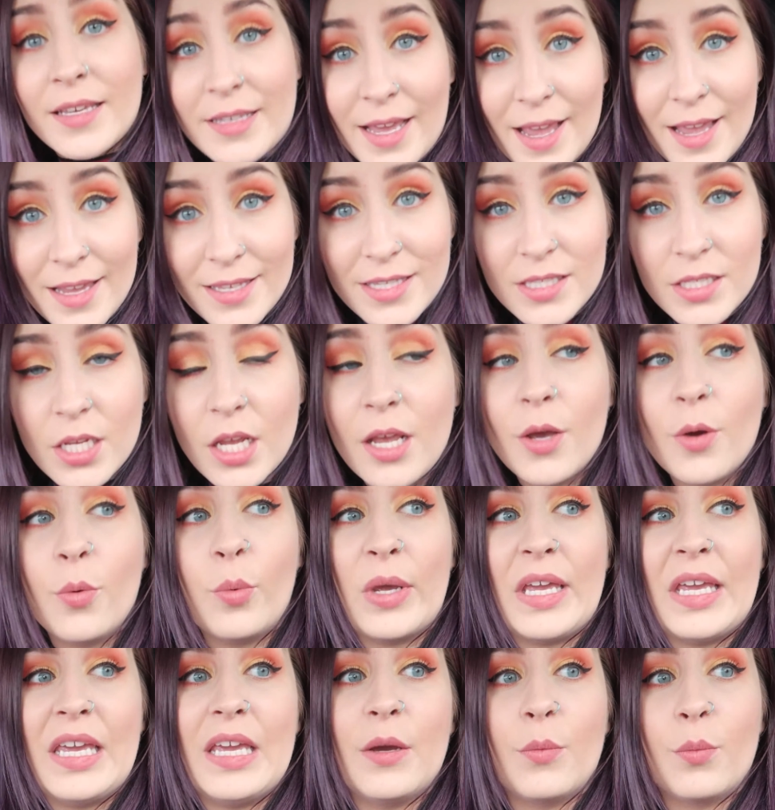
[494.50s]
yes,
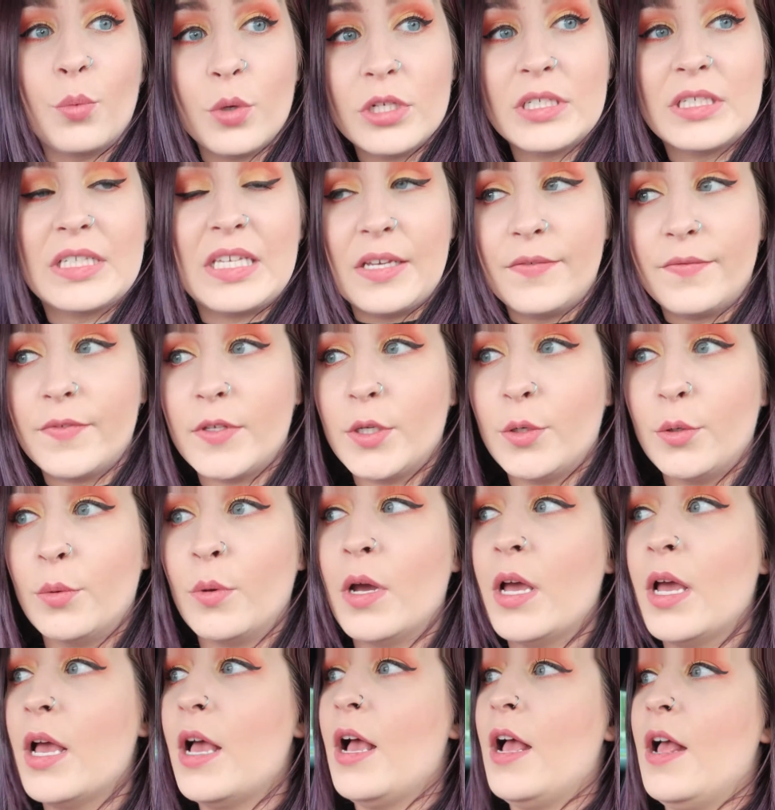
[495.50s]
we would give
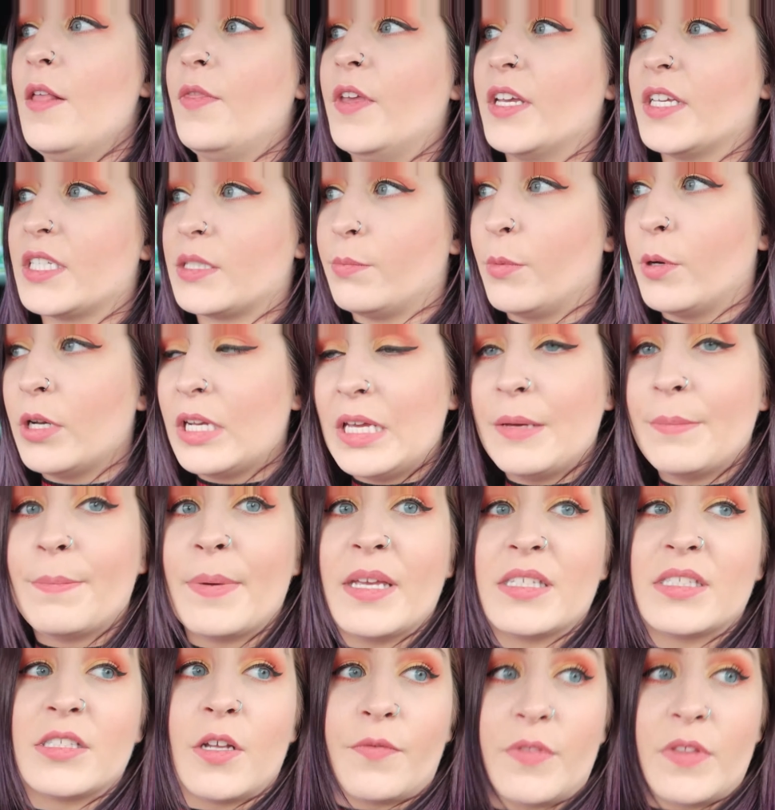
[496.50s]
you this money
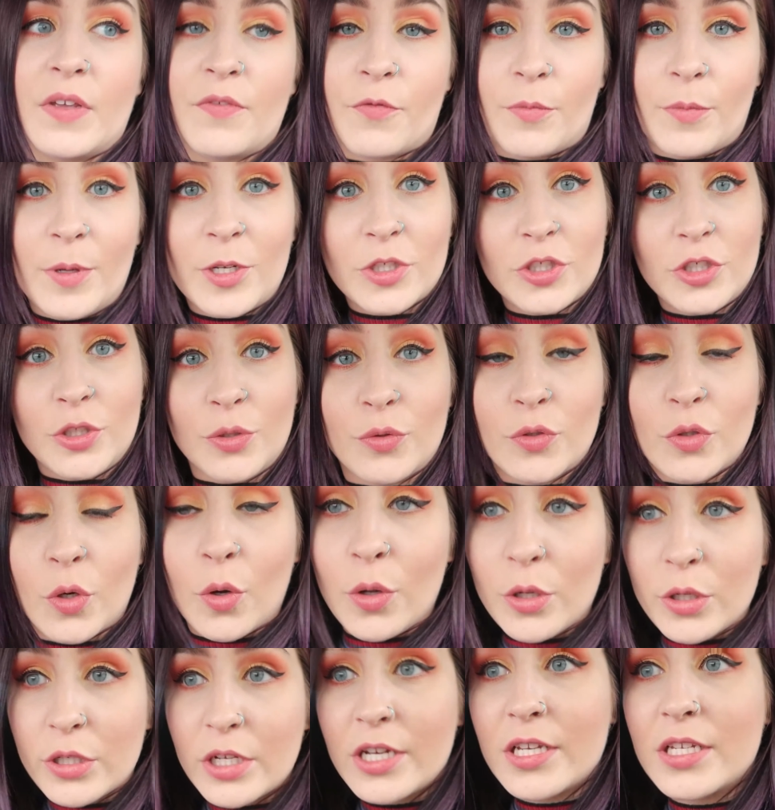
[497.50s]
based off the information you
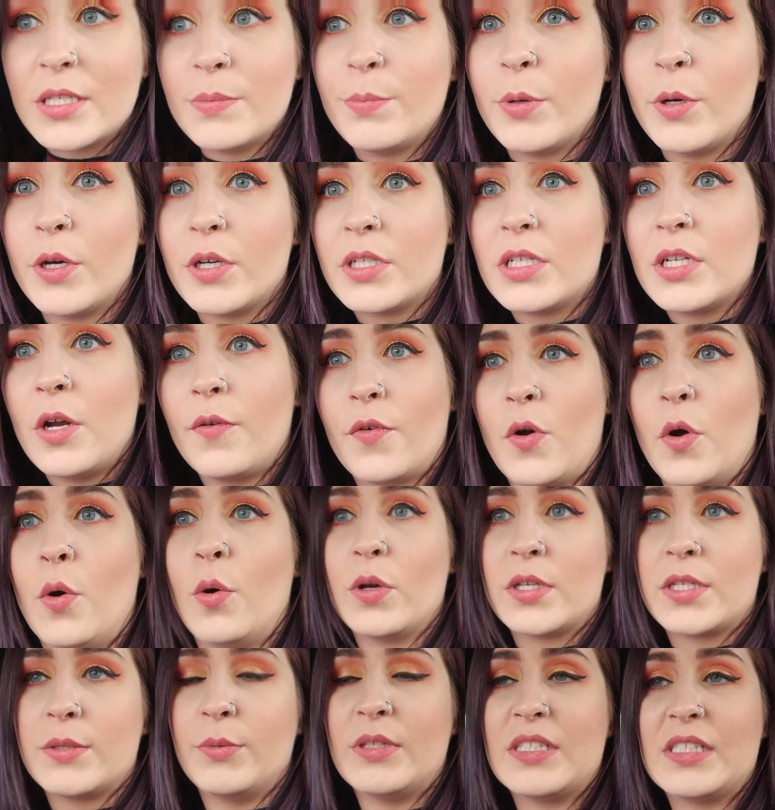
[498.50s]
told us, but of
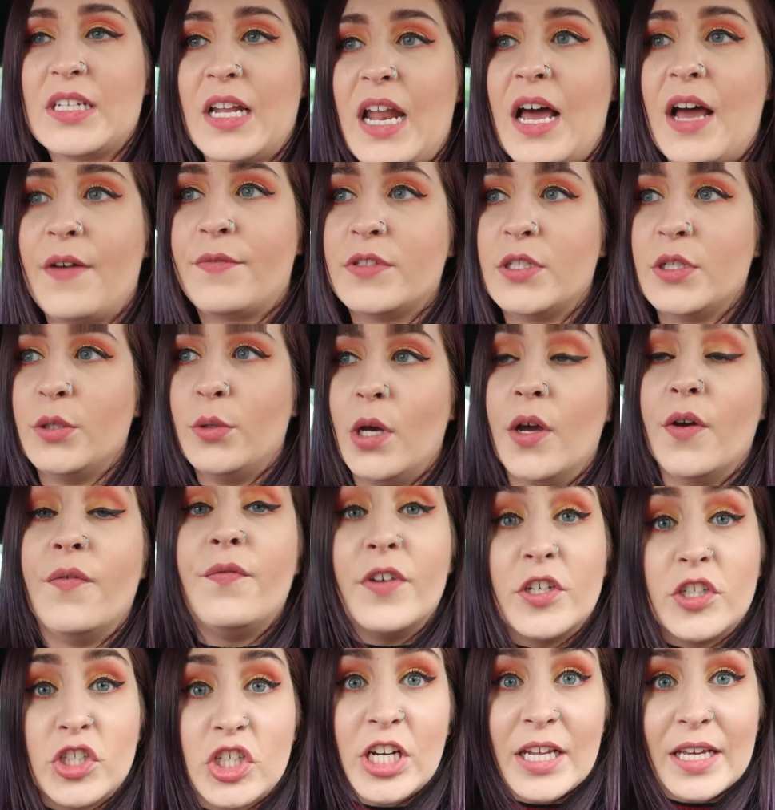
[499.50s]
course we still have to
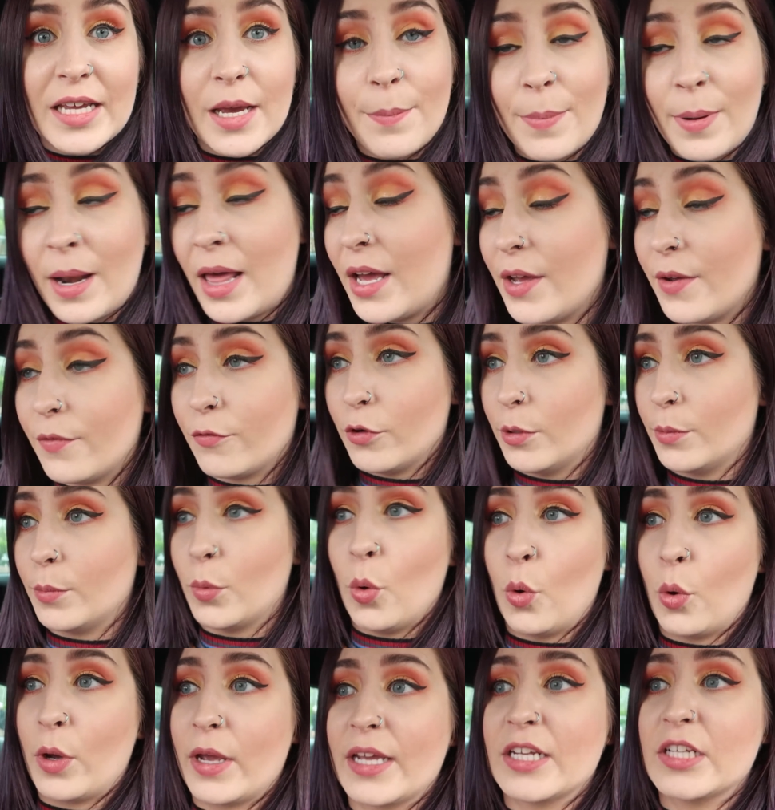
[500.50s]
officially apply for a
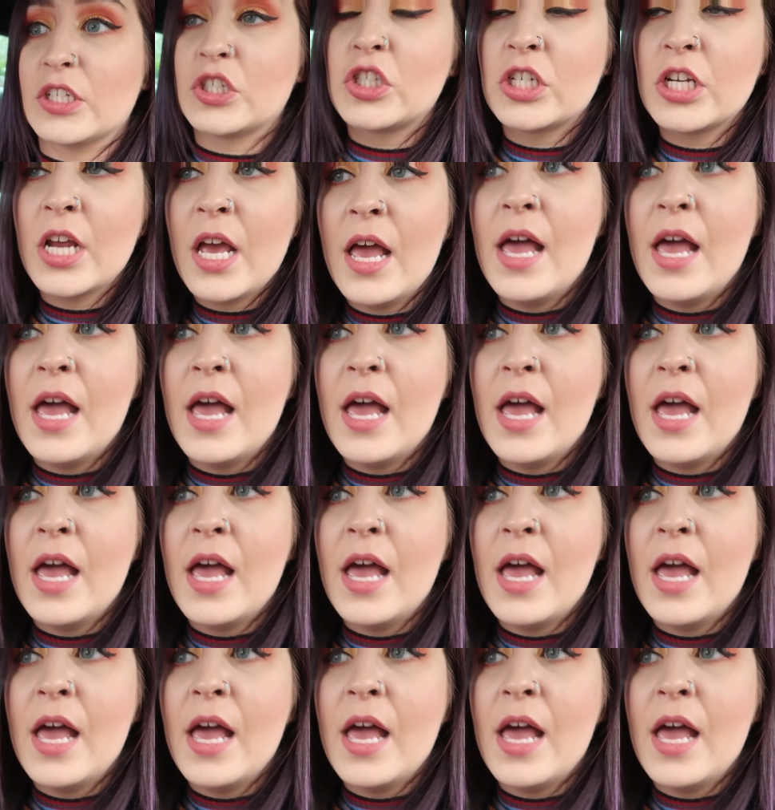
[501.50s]
mortgage